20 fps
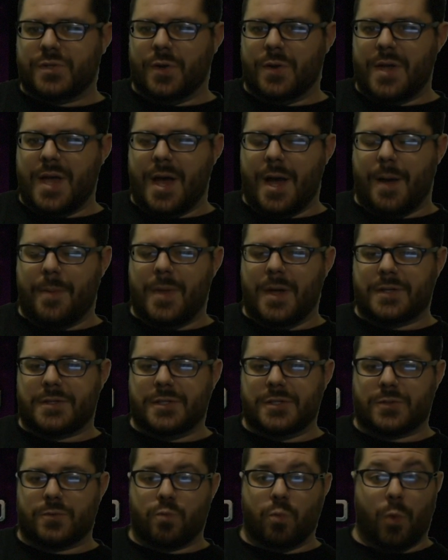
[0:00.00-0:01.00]
so yeah,
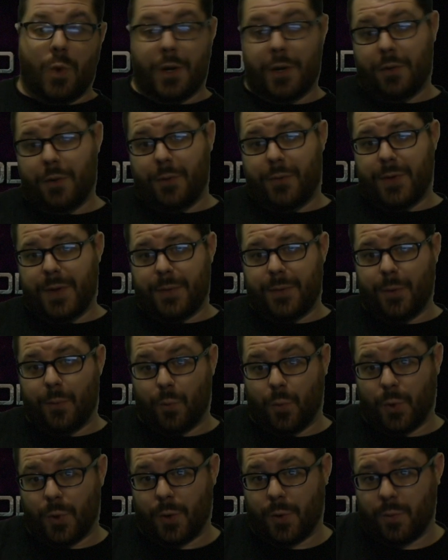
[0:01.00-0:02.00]
that's just one other thing
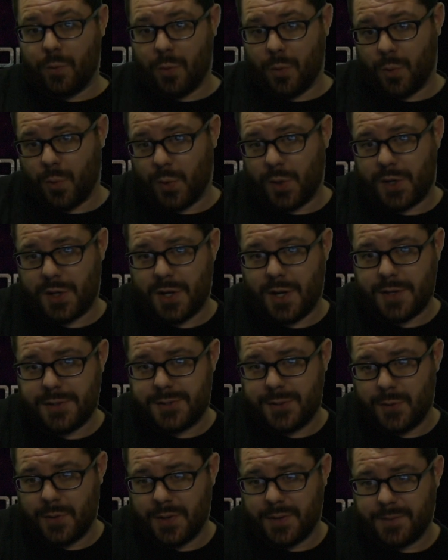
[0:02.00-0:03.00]
that we're working
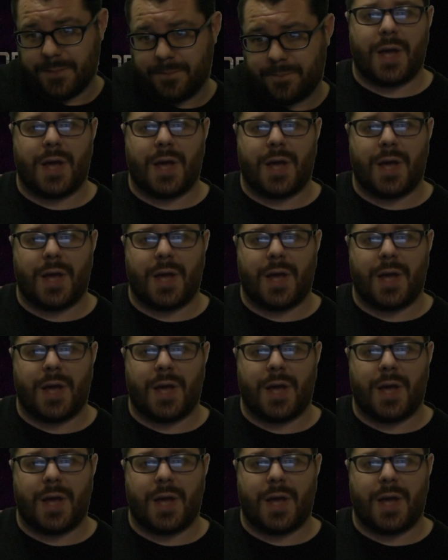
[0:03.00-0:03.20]
on doing.